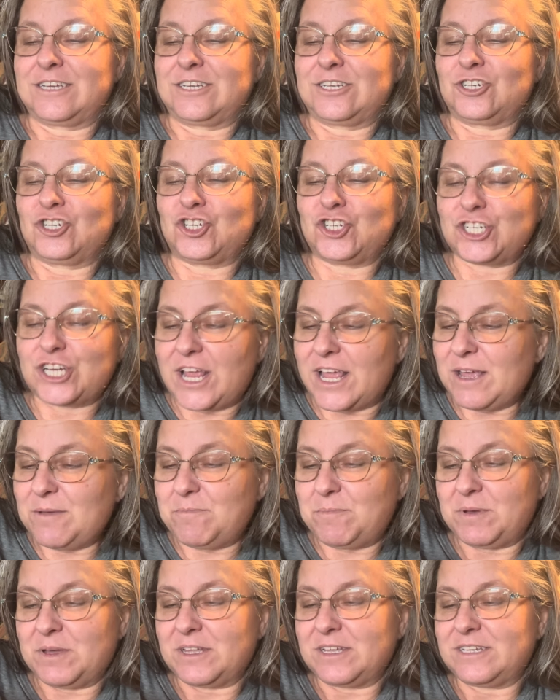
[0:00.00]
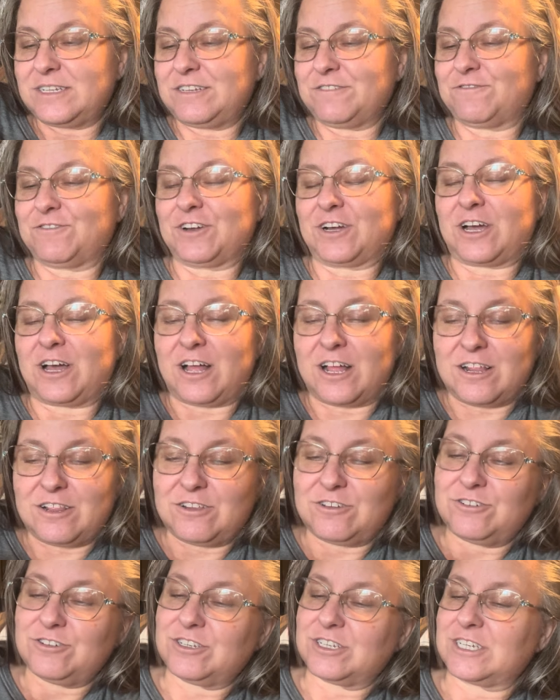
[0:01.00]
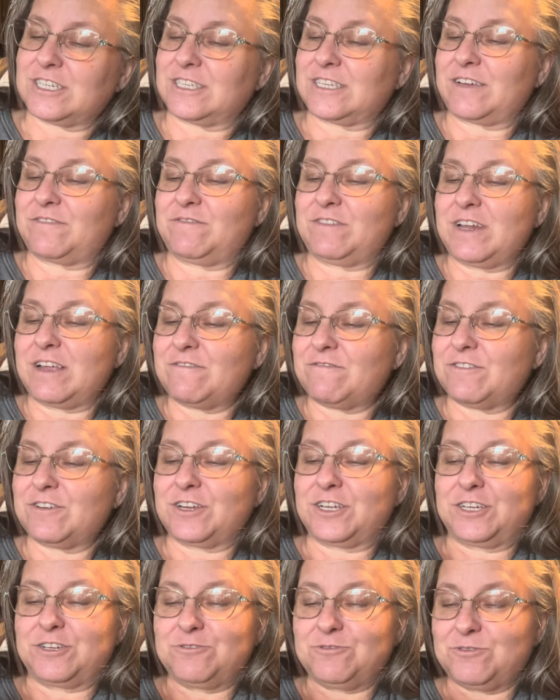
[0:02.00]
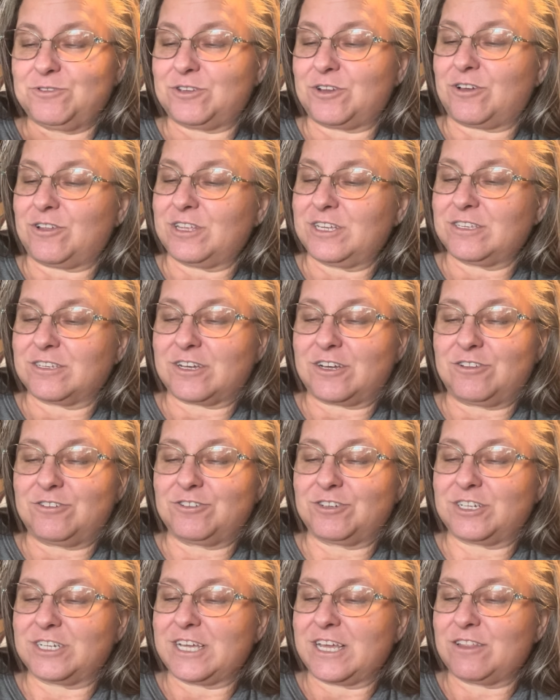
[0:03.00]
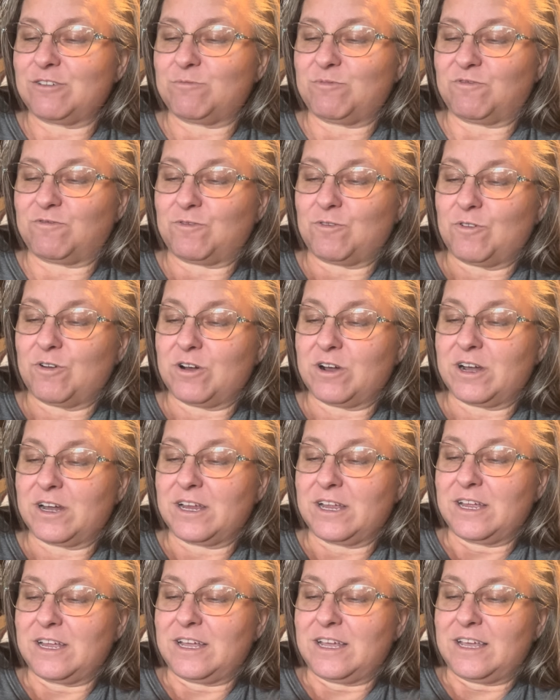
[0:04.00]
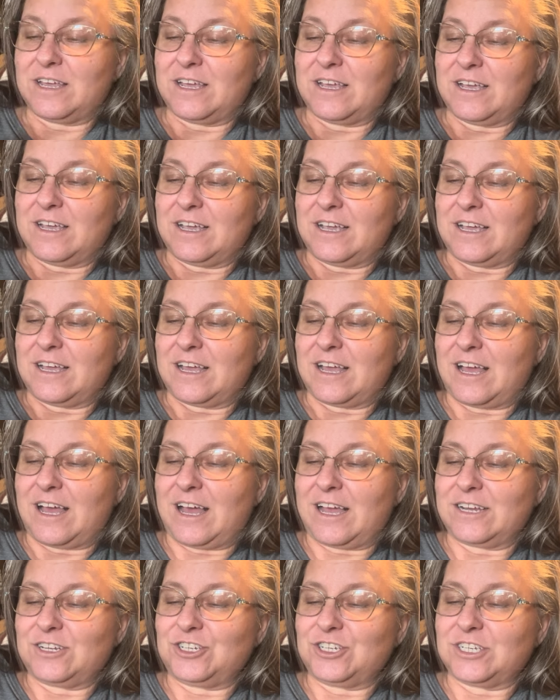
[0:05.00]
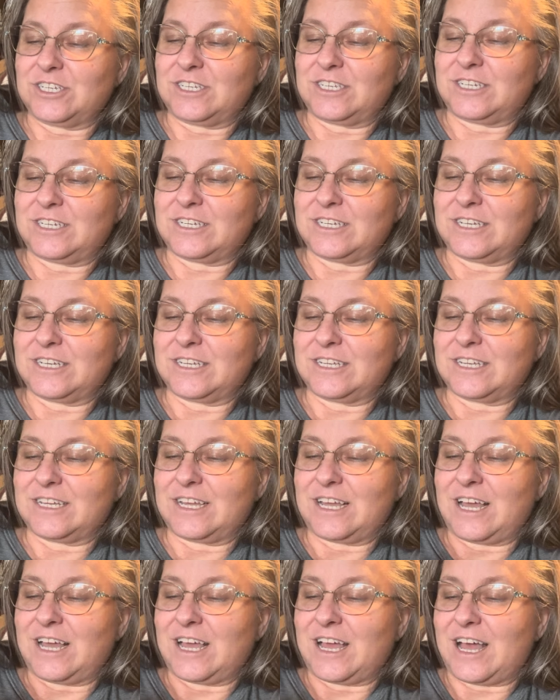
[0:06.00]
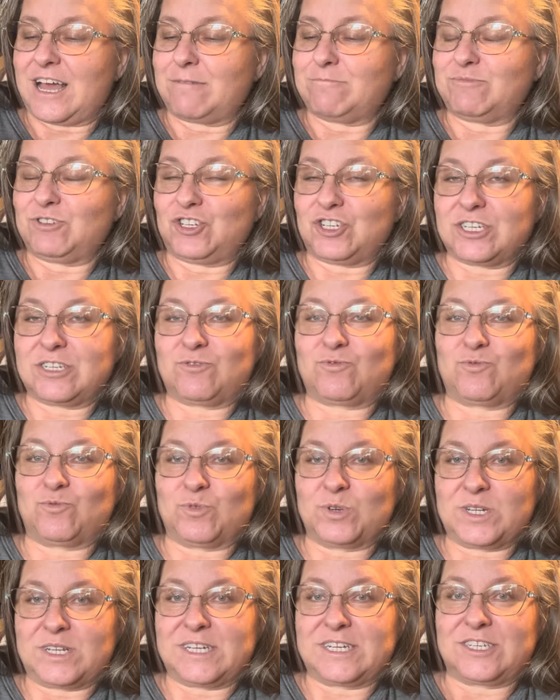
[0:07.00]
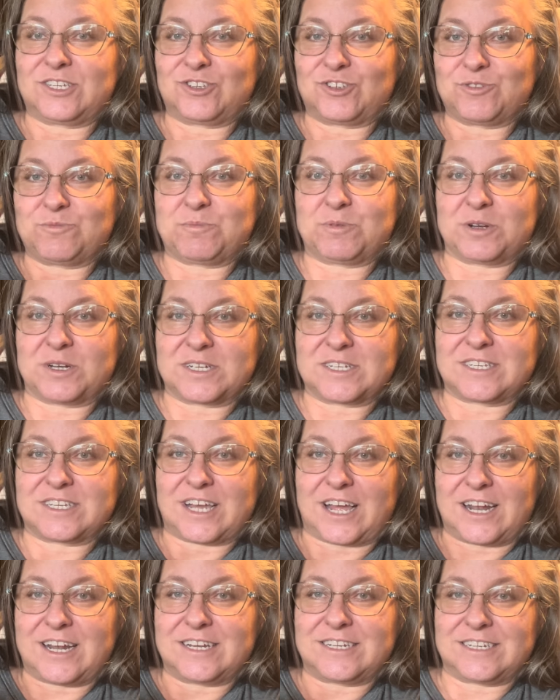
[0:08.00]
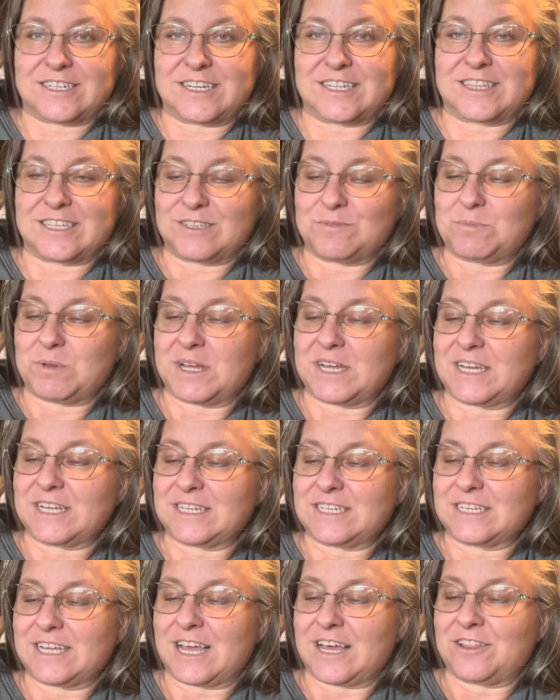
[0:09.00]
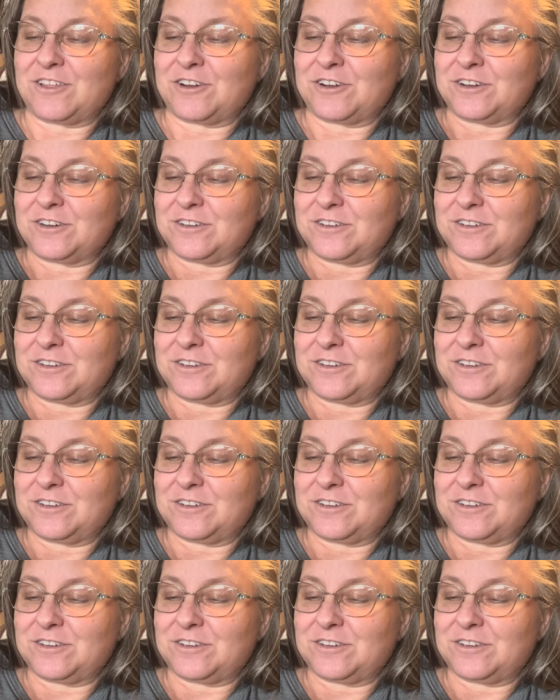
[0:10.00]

shape, different colors, because I've never used all these colors together before. I'm just really super excited to get this blanket together.